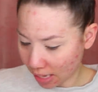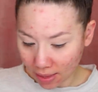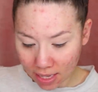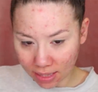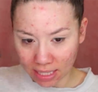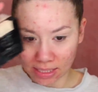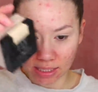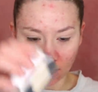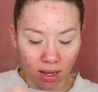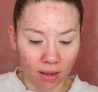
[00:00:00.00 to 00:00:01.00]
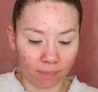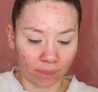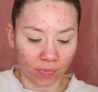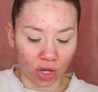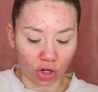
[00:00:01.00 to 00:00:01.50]
I like this
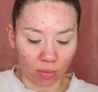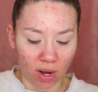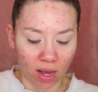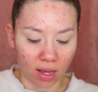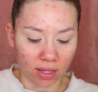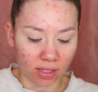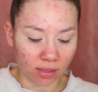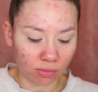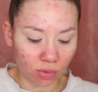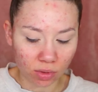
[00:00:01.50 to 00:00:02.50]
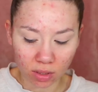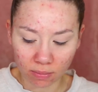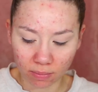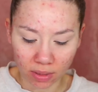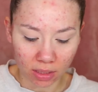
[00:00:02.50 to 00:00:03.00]
um, under my eyes more,
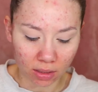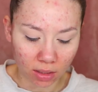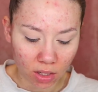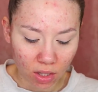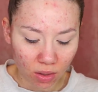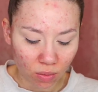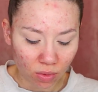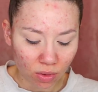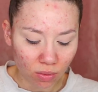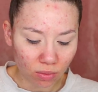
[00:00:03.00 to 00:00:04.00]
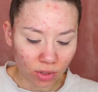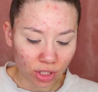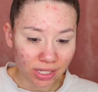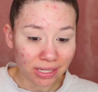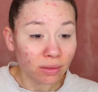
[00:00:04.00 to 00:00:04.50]
but we'll, we'll
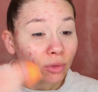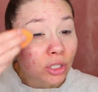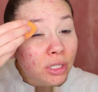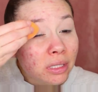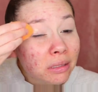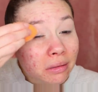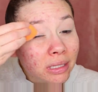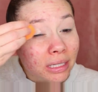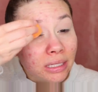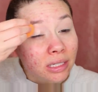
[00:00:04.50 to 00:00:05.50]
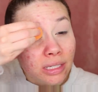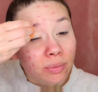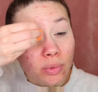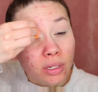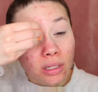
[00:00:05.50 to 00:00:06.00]
just we'll just do this just
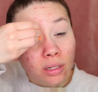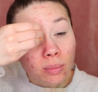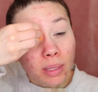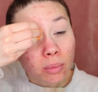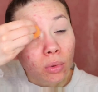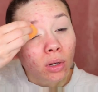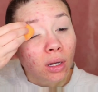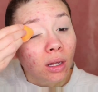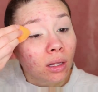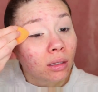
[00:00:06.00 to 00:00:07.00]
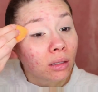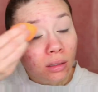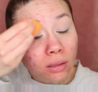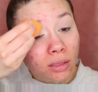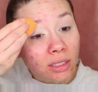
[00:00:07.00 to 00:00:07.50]
to put a little bit more color,
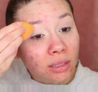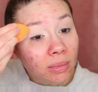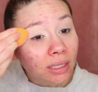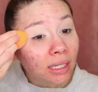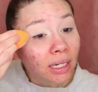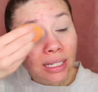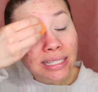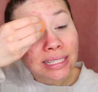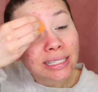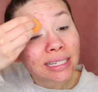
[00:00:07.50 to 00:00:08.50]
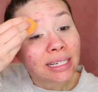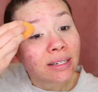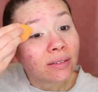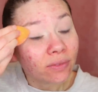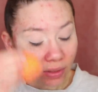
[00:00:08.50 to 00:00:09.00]
just to make that nice and easy.